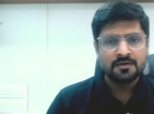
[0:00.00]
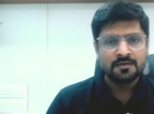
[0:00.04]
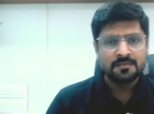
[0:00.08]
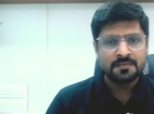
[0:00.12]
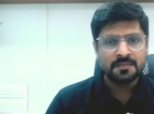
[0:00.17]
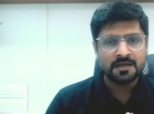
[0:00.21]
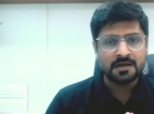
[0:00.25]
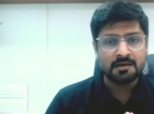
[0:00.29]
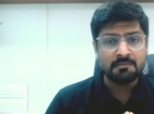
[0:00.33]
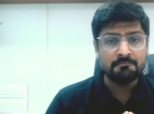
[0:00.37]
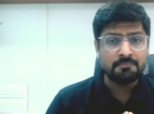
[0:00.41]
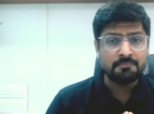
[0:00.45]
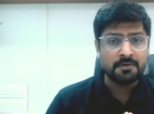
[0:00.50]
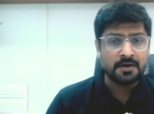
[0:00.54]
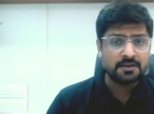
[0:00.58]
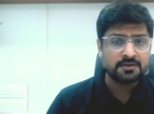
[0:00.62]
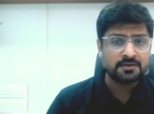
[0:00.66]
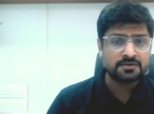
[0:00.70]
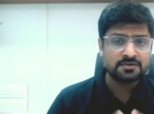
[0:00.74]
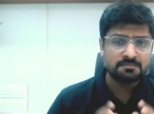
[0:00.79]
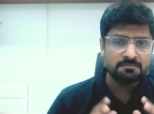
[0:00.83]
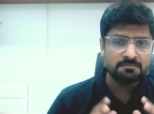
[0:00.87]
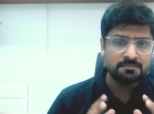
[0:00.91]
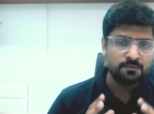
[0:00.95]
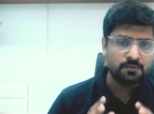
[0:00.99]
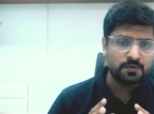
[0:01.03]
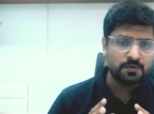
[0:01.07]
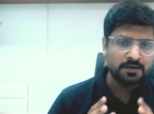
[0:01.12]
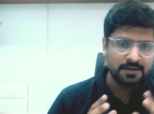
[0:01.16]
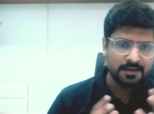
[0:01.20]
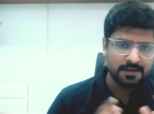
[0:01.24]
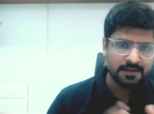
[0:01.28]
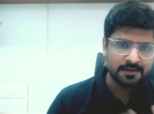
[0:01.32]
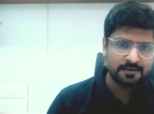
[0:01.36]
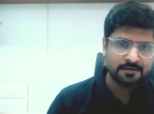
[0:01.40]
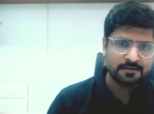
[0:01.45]
the comparison
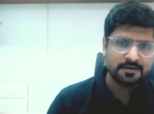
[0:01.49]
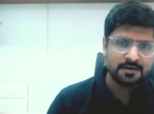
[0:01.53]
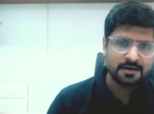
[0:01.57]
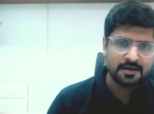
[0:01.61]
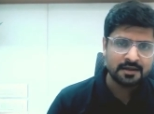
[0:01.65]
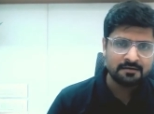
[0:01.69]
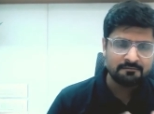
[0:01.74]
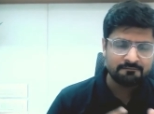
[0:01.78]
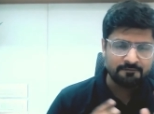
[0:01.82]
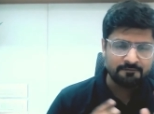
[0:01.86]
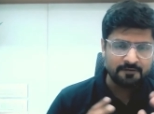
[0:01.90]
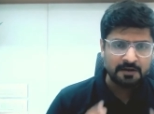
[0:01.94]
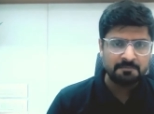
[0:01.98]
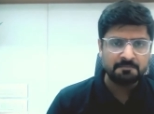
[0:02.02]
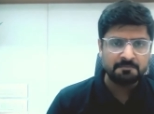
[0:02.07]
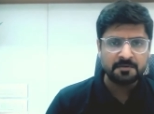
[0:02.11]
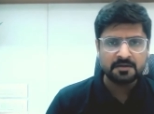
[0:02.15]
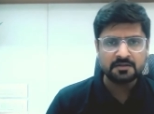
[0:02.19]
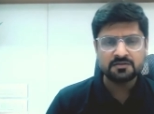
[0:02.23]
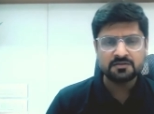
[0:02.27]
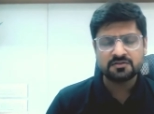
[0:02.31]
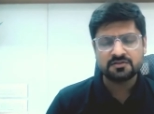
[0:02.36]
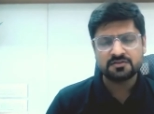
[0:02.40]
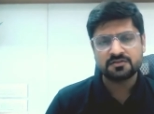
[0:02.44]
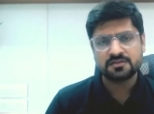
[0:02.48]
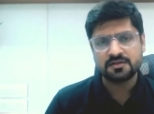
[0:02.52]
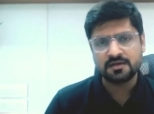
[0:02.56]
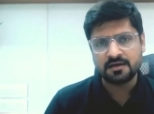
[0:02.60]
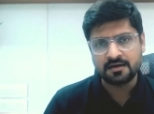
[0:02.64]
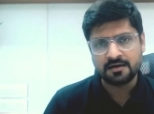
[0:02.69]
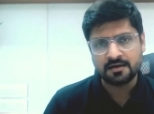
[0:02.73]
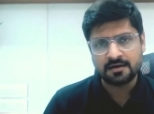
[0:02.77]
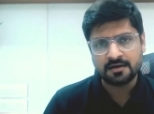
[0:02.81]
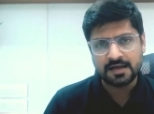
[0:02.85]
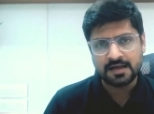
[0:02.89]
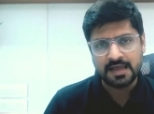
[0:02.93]
between India and Philippines
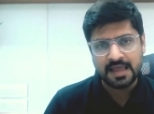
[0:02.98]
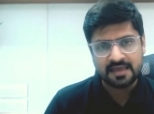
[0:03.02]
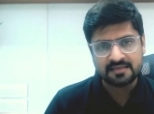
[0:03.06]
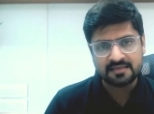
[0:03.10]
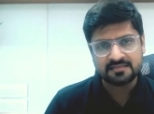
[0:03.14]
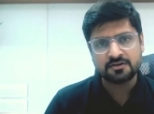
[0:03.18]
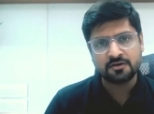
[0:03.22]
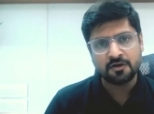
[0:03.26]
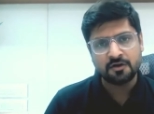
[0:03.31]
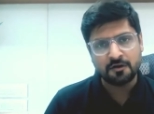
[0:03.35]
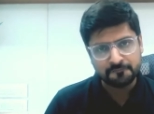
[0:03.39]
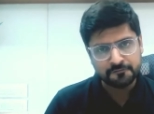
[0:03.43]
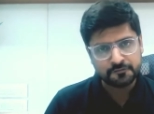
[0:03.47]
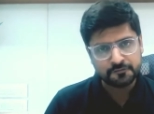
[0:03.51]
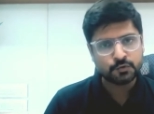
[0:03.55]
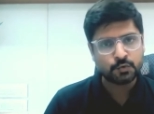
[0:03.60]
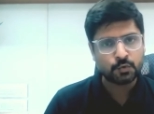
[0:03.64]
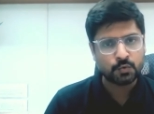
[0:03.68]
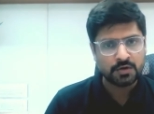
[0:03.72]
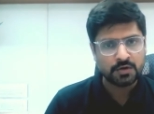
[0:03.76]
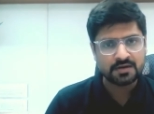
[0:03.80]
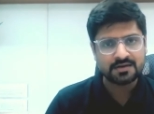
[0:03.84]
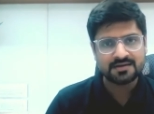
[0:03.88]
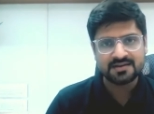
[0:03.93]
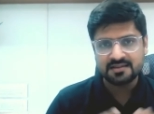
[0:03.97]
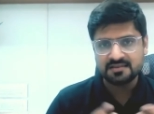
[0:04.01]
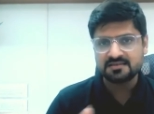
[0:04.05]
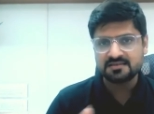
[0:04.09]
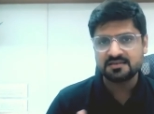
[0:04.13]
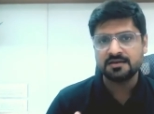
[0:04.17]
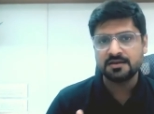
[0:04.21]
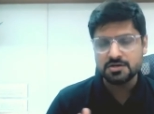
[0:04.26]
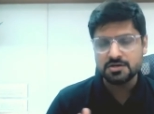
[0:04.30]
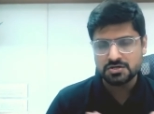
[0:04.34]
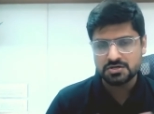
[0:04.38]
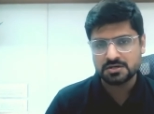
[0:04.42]
uh, as an offshoring
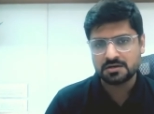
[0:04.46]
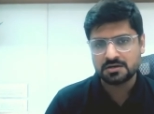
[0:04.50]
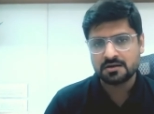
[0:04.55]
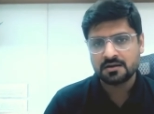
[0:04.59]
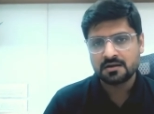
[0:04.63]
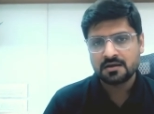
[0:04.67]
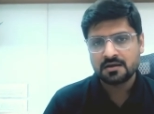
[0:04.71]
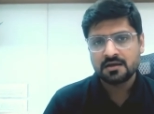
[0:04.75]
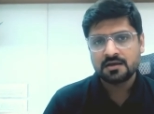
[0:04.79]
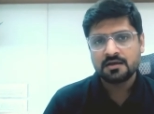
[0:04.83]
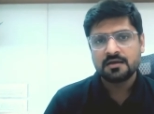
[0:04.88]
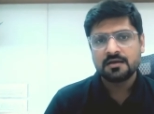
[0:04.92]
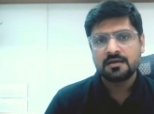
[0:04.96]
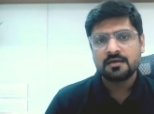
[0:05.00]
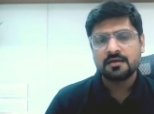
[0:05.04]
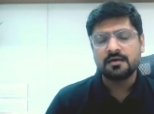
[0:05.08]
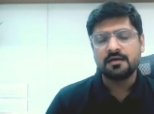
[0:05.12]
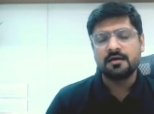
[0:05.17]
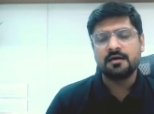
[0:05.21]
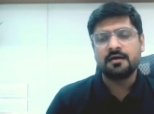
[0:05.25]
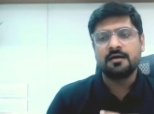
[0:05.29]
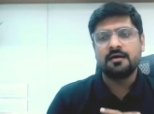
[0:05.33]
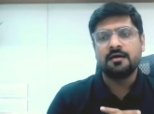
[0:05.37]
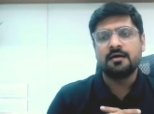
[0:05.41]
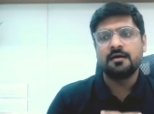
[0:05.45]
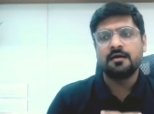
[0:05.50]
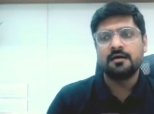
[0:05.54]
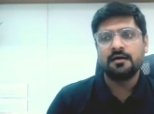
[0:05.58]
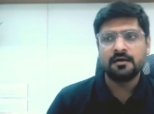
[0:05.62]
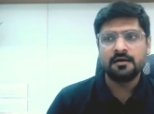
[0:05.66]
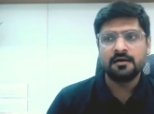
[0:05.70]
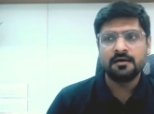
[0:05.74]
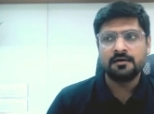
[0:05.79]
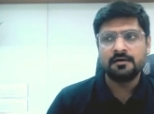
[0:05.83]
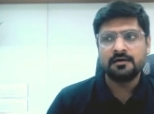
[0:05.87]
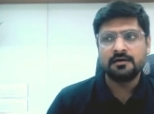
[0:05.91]
destination
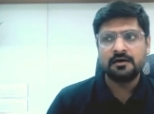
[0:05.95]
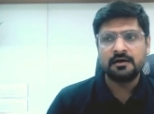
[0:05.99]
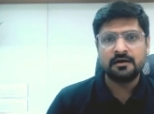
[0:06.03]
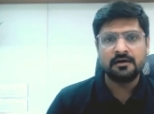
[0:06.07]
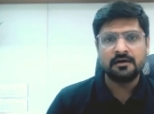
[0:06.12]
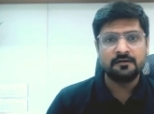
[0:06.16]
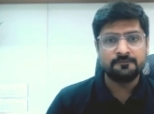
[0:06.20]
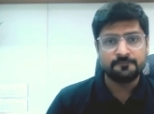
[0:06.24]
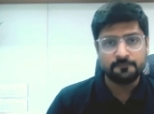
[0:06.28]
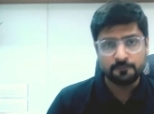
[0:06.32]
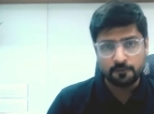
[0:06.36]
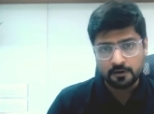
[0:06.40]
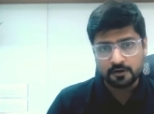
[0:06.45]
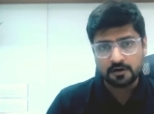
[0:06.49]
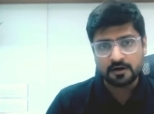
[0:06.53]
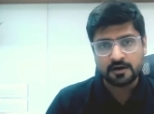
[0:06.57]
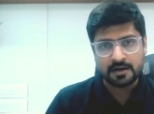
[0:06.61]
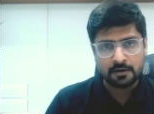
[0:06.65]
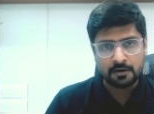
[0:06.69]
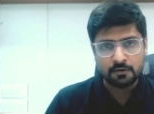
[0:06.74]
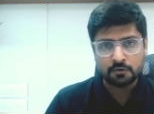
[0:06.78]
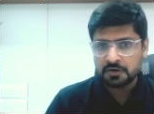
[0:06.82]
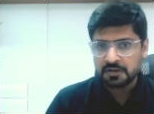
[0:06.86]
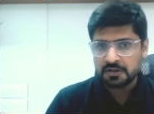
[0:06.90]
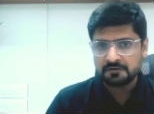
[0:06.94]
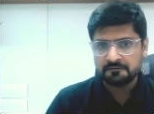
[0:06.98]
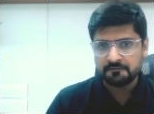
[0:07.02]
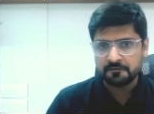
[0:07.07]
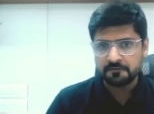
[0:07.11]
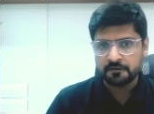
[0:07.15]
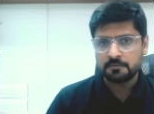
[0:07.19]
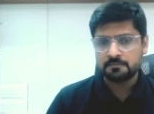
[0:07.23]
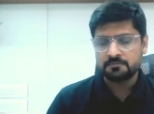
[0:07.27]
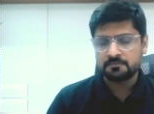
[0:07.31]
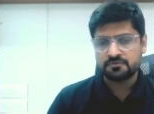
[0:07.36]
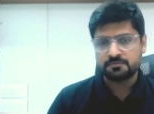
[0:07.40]
uh, uh for accounting
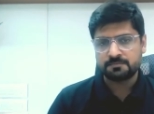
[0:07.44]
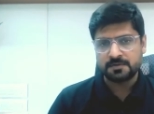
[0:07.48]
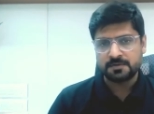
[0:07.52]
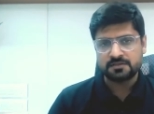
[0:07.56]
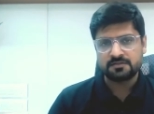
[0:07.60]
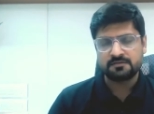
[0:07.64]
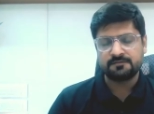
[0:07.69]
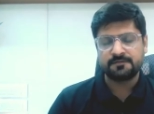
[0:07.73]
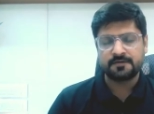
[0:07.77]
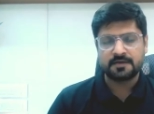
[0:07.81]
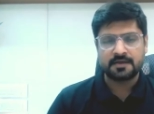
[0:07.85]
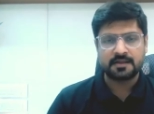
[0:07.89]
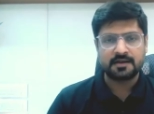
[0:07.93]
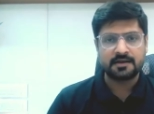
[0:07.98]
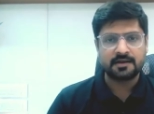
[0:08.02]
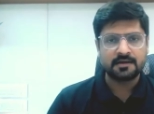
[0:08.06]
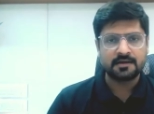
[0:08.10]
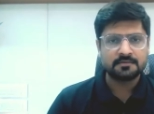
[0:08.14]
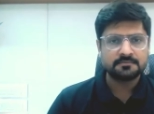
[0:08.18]
firms specifically.